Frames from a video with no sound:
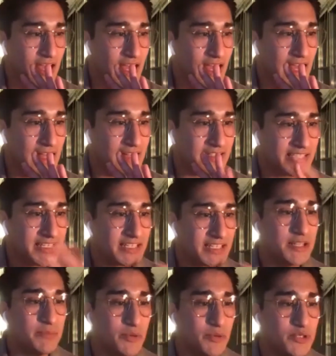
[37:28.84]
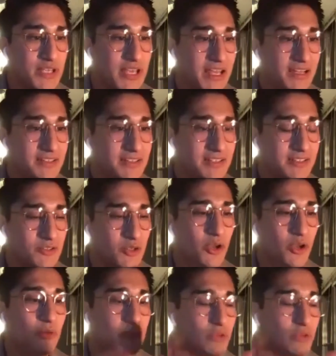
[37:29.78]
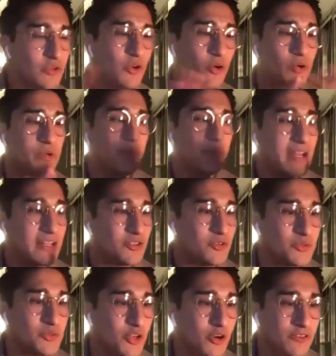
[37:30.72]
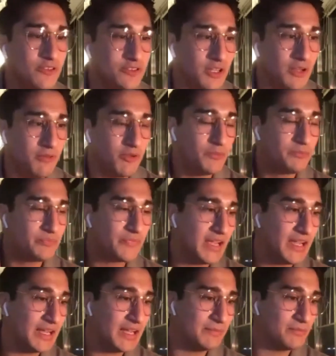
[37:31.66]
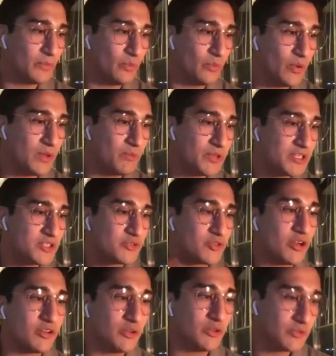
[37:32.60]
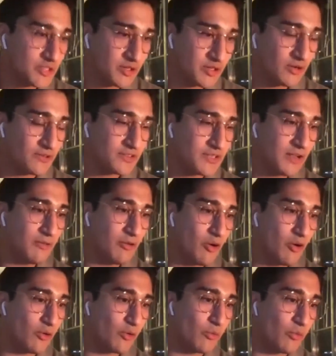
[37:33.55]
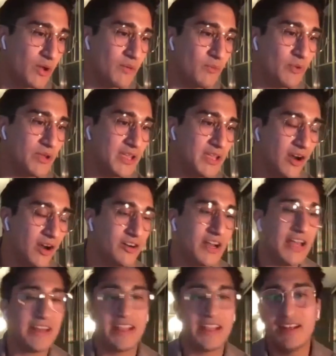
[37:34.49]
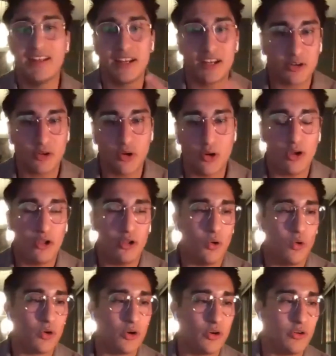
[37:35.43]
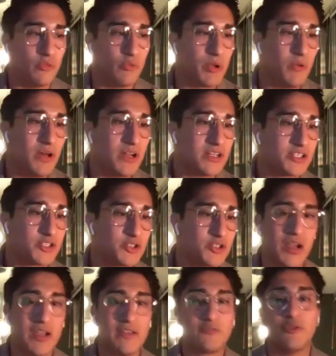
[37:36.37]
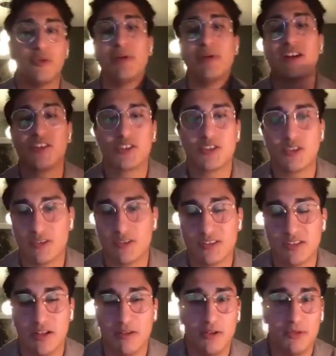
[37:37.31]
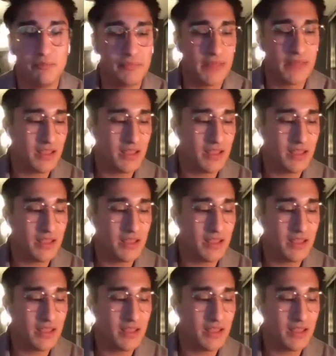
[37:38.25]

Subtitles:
60%. So going back to service level, when we struggle with service level, or when we are not hitting our goal, or we want to strive to a better service level,